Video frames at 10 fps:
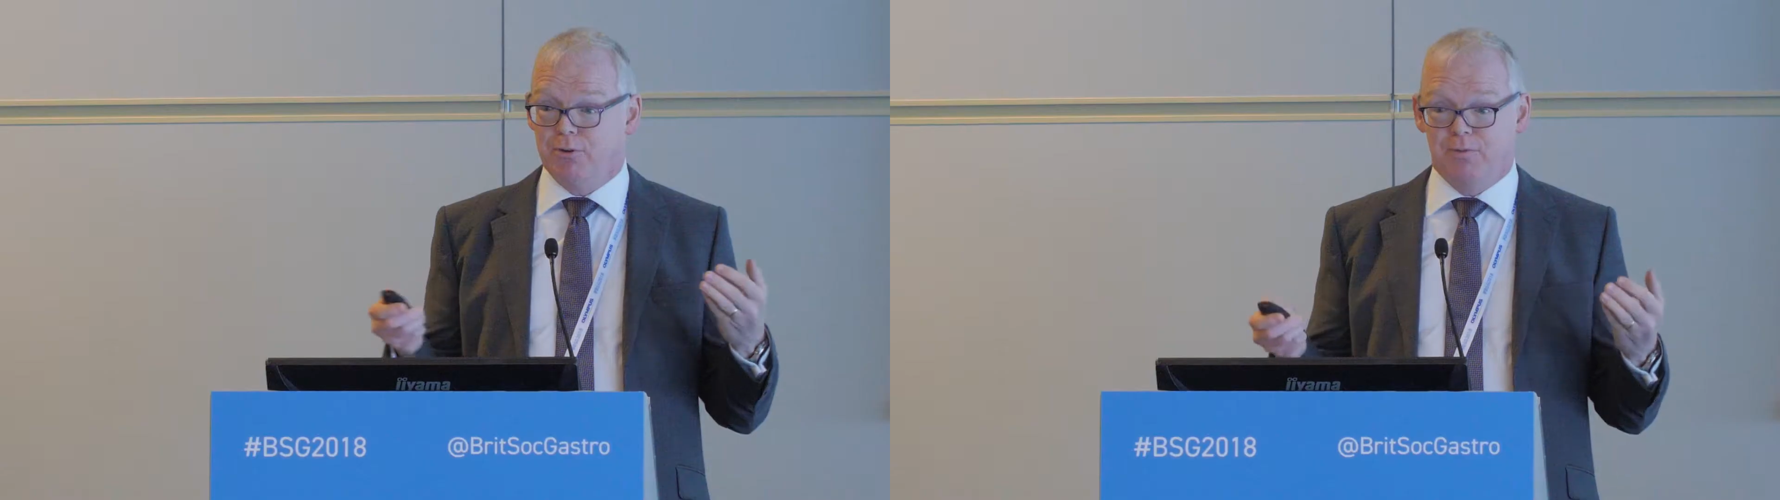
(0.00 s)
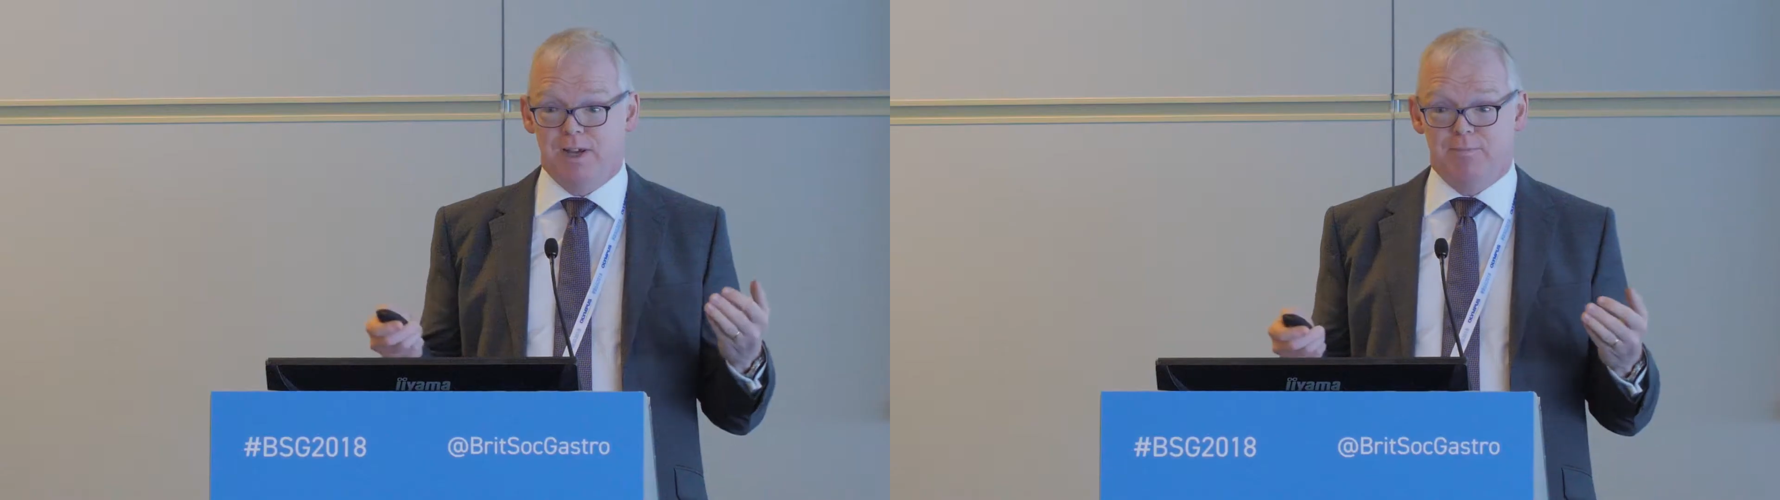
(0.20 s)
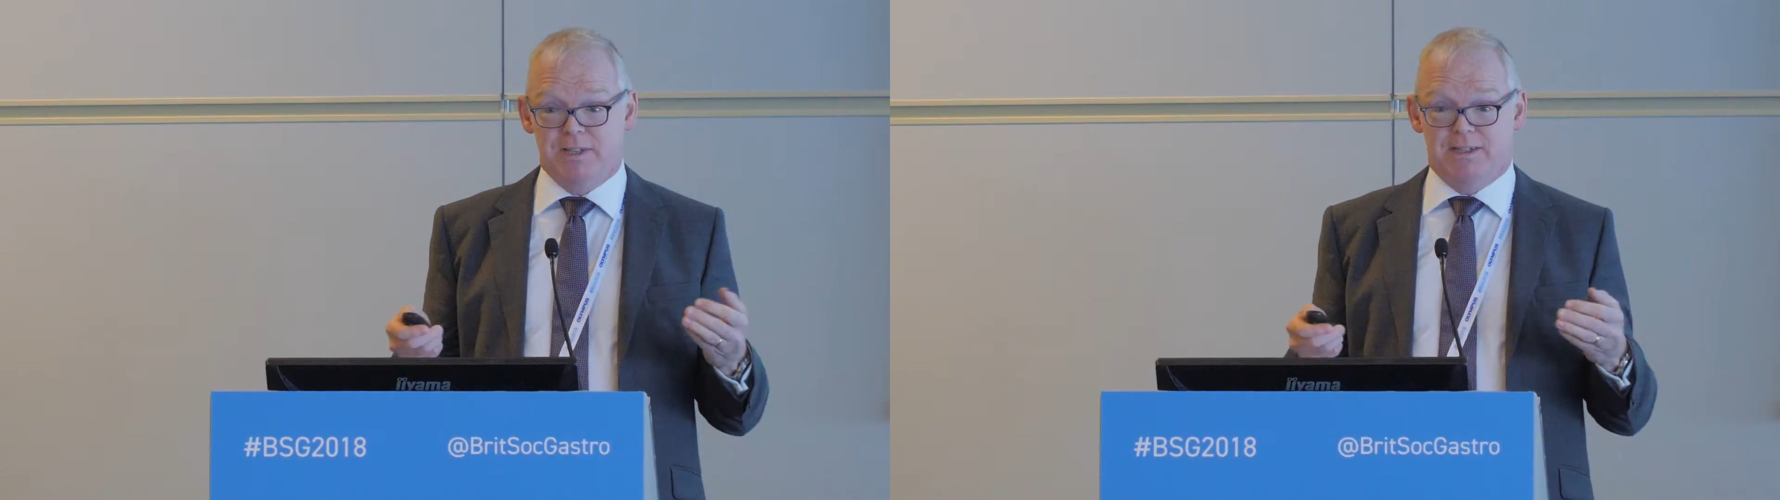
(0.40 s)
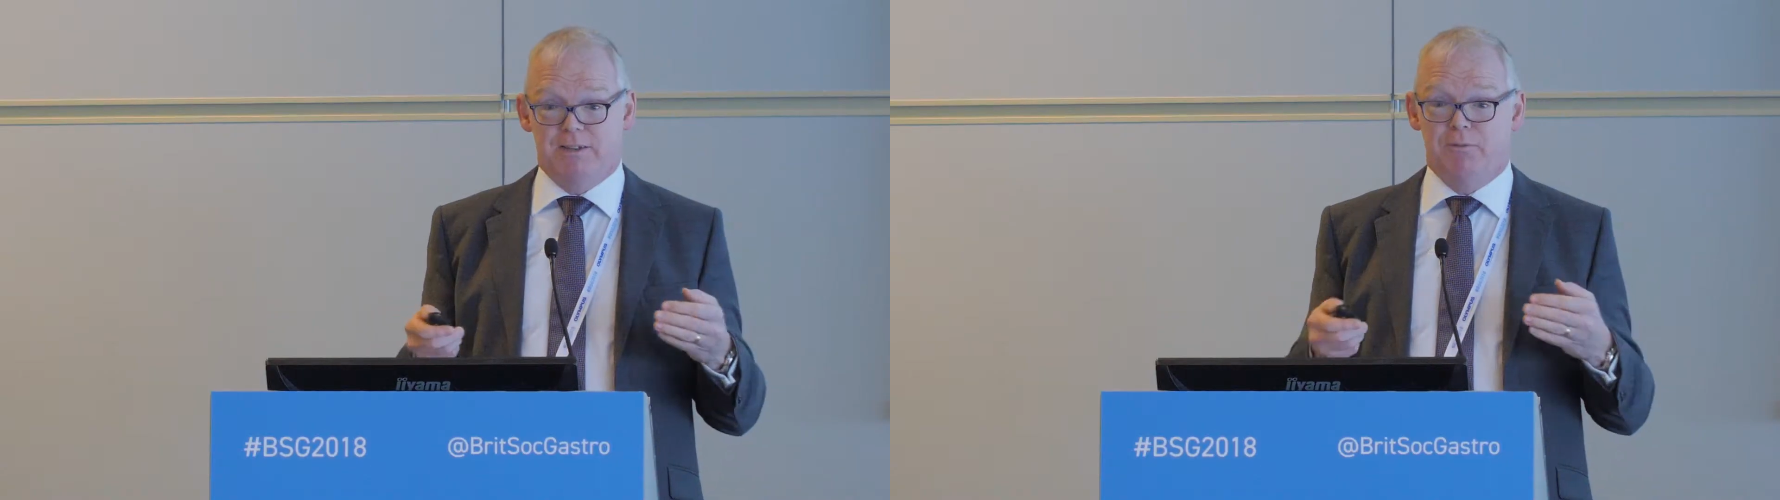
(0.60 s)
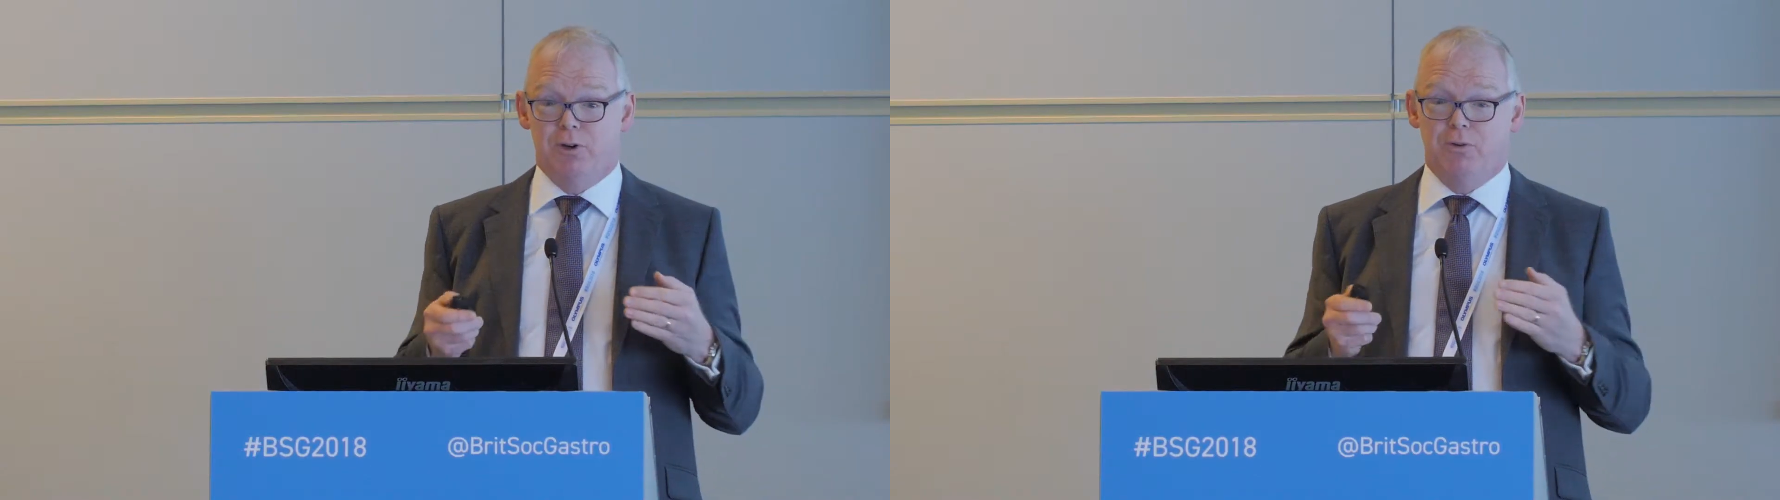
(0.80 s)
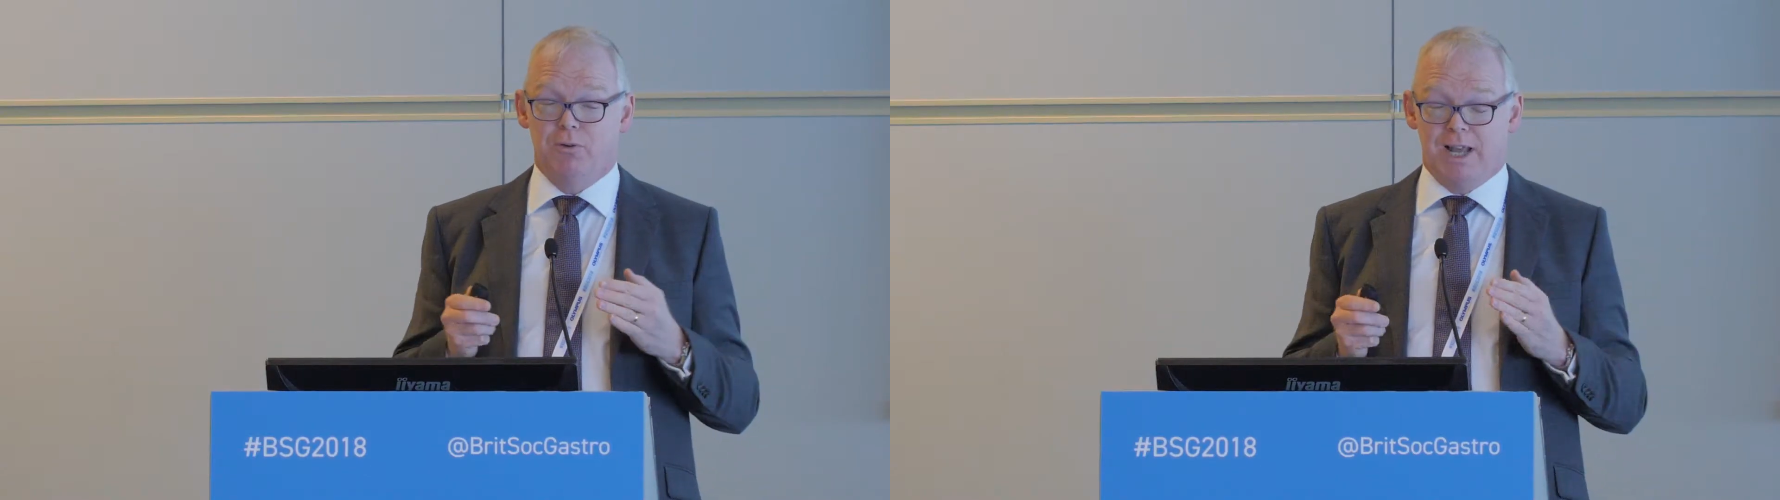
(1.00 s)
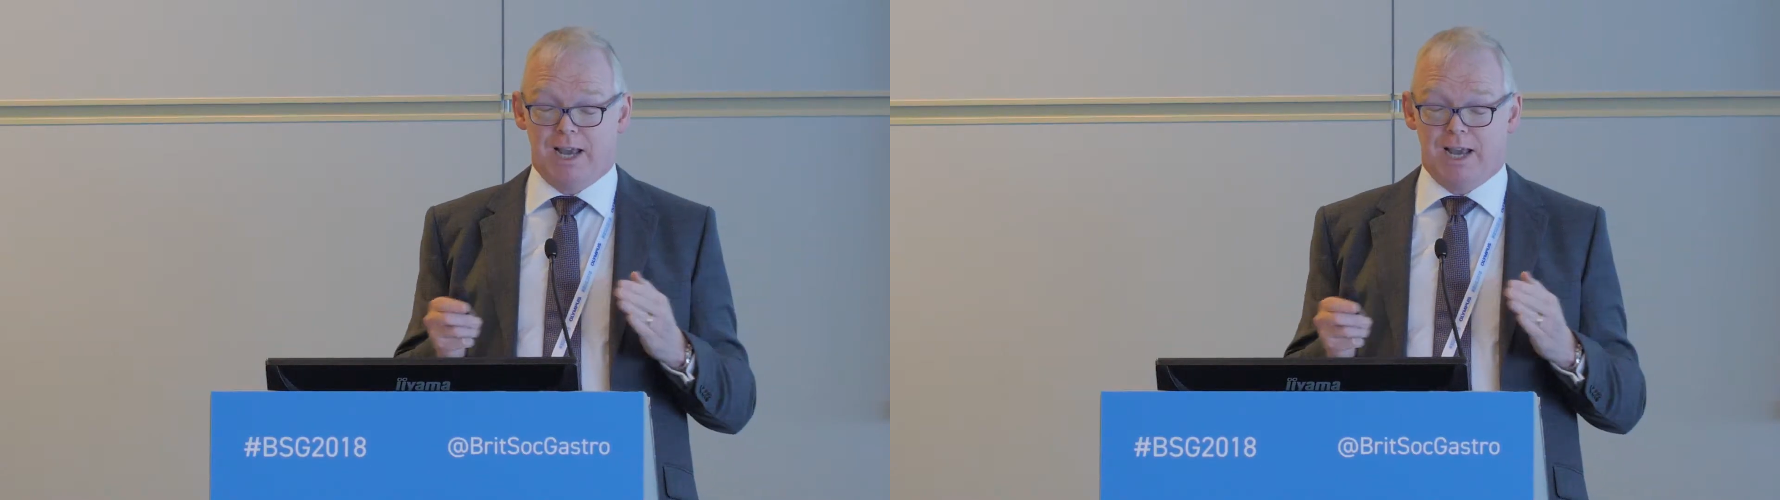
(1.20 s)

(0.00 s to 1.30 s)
all very busy, we're all